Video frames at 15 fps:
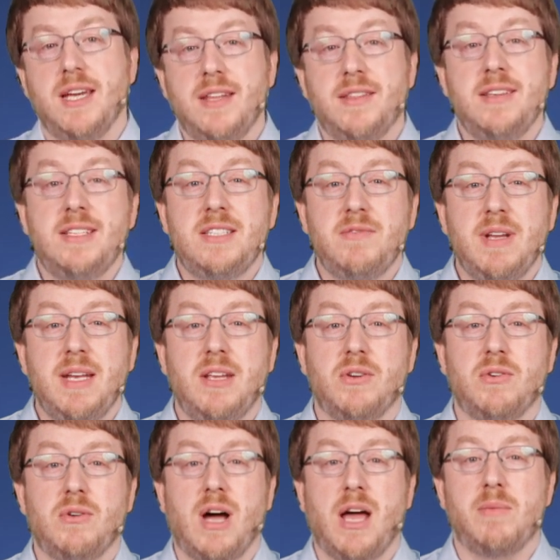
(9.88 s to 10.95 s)
In this
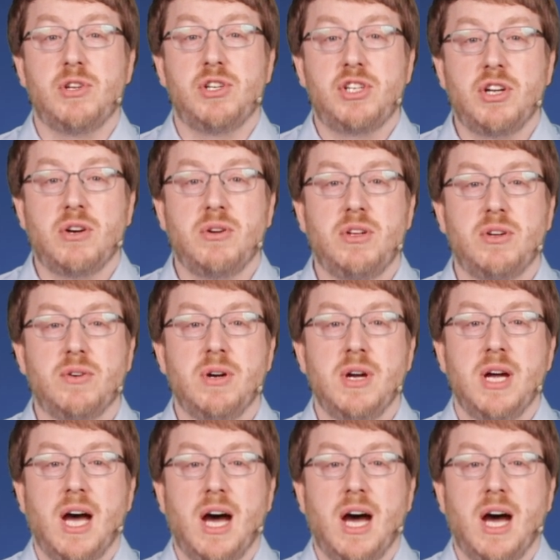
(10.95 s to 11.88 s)
video I will show you